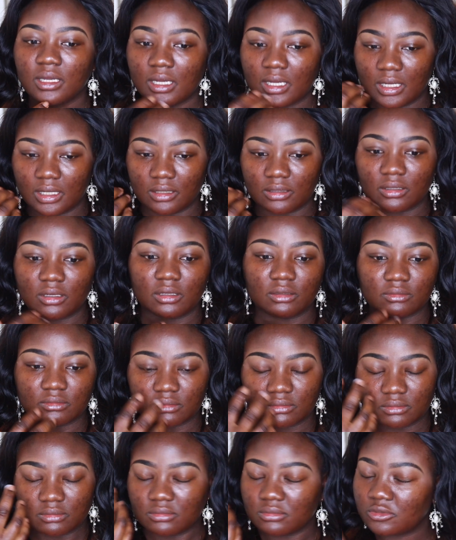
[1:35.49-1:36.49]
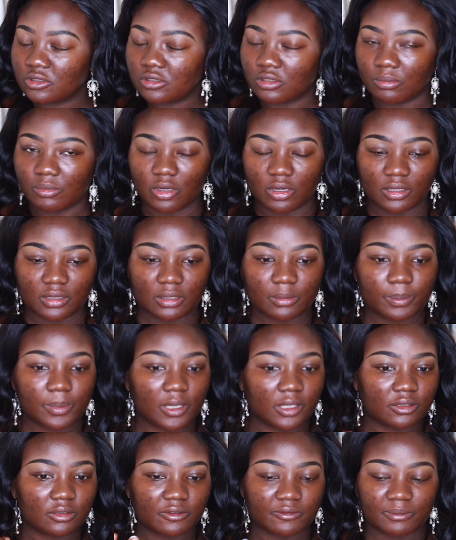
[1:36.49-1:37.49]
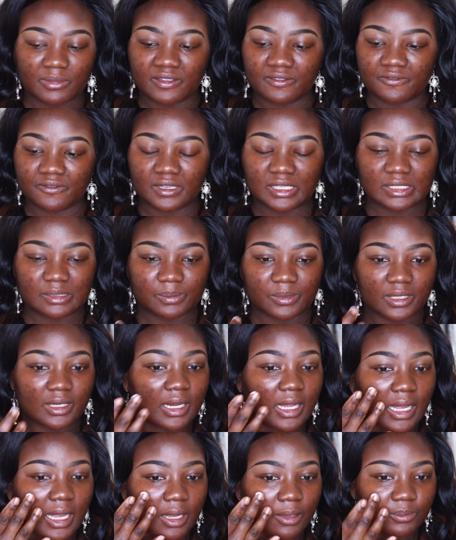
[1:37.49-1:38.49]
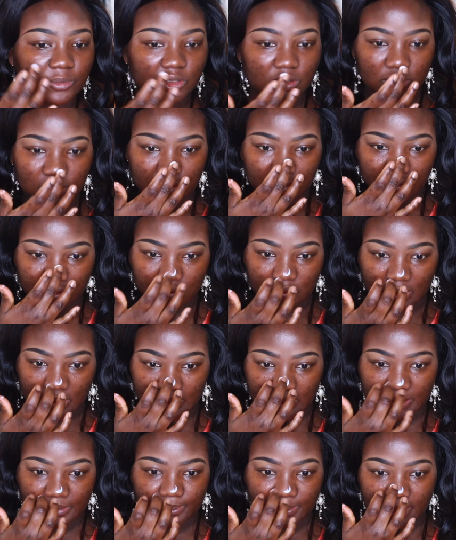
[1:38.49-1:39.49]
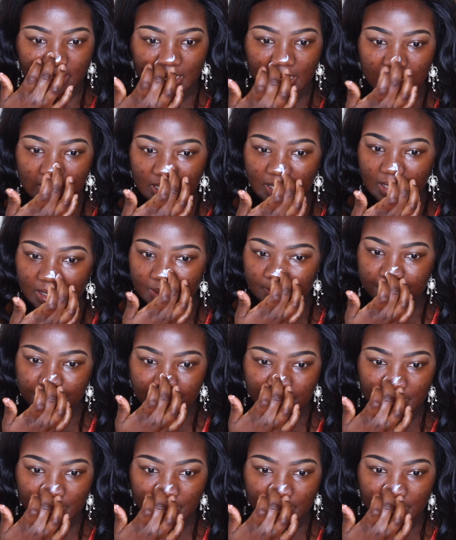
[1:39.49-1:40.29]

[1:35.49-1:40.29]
and some other part of my face, but I'm just going to apply it